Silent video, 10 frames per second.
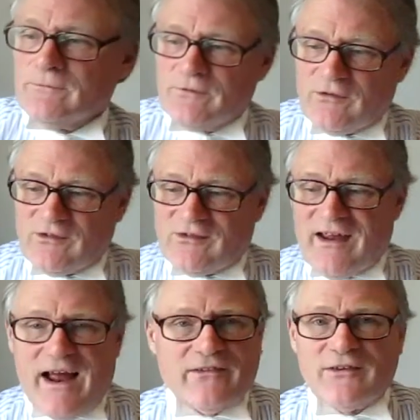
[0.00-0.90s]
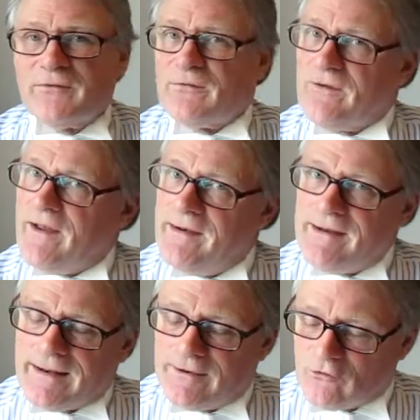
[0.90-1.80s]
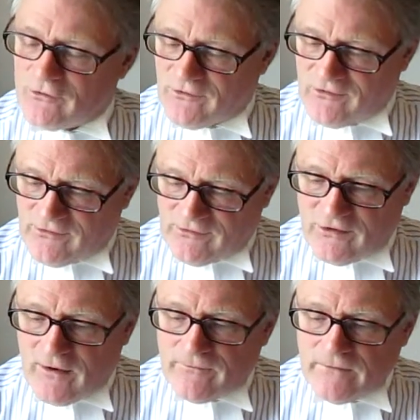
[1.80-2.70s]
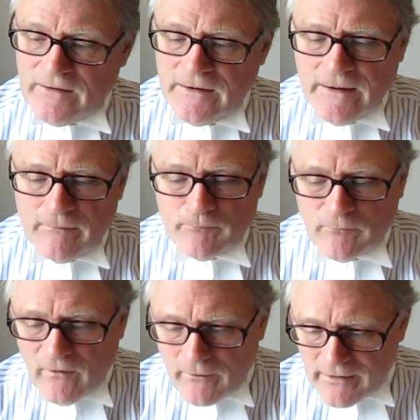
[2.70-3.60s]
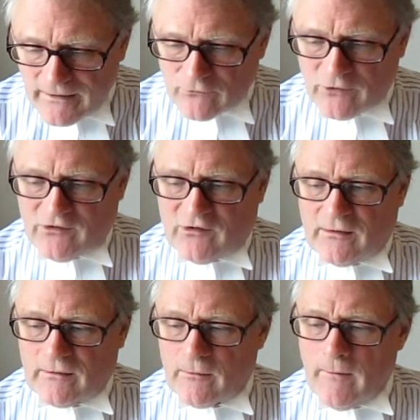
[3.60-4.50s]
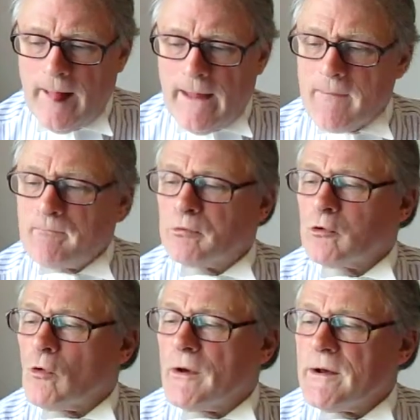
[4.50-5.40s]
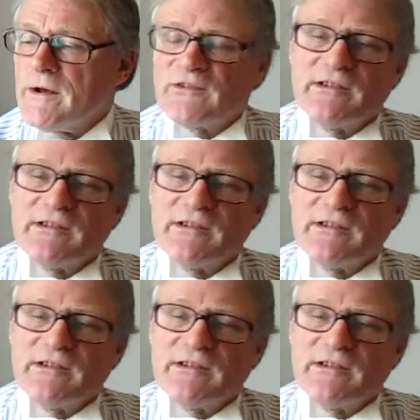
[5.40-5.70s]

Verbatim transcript: standard fair negligence, this stuff. Very interesting though, employer's